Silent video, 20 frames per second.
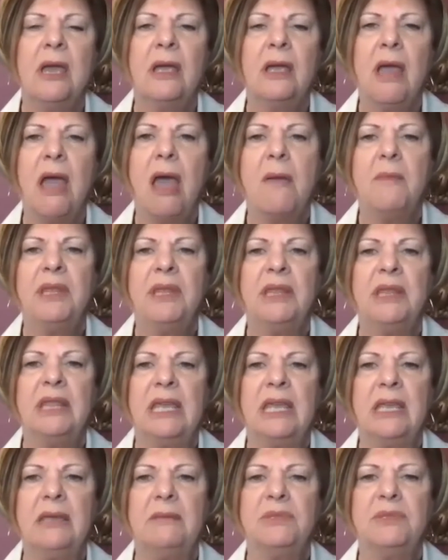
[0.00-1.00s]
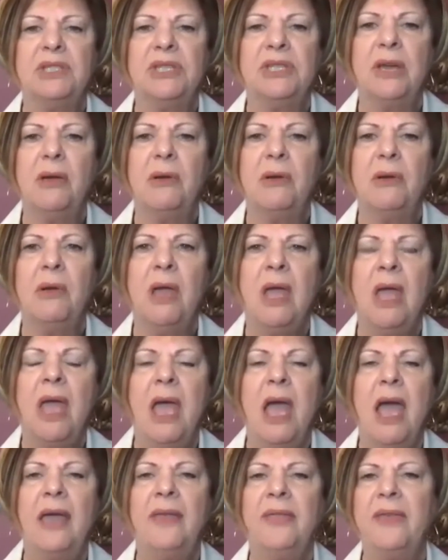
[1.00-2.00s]
common themes. So
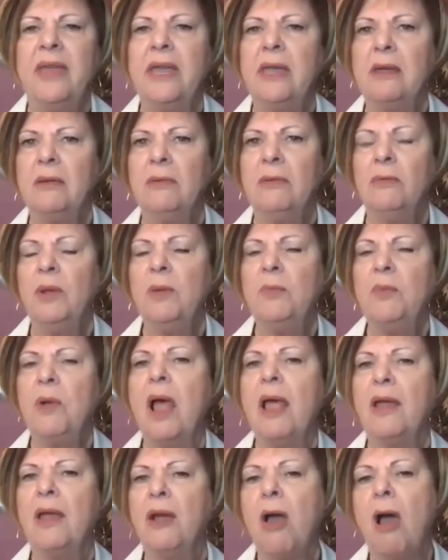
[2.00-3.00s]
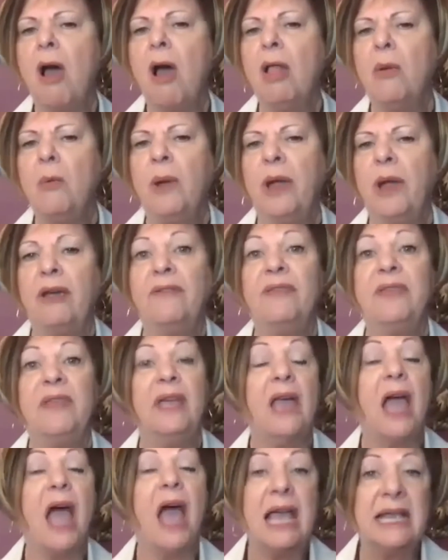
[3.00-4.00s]
I think we probably are all aware of
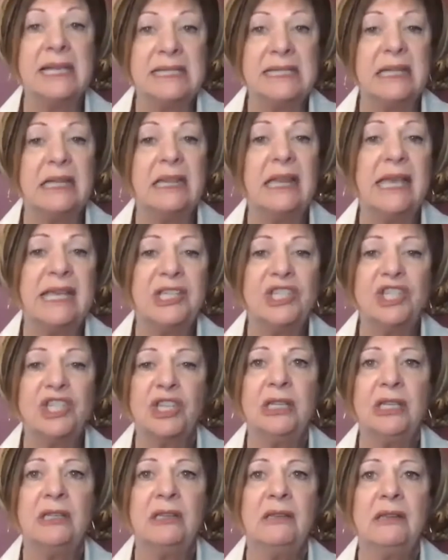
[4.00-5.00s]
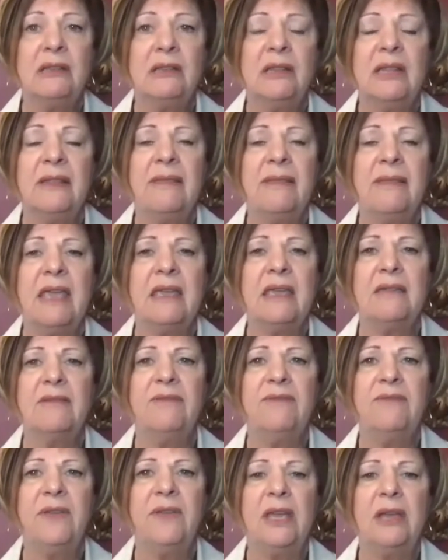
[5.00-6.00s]
the isolation that they can
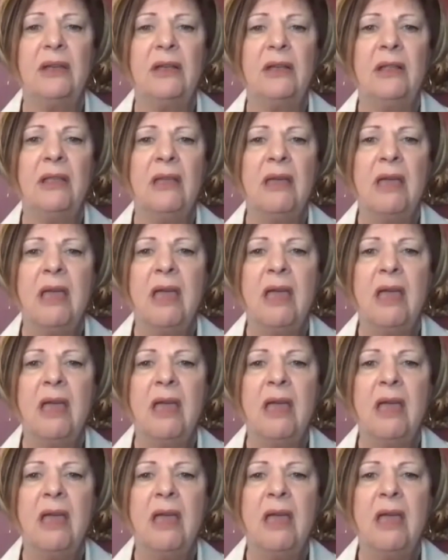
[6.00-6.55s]
feel,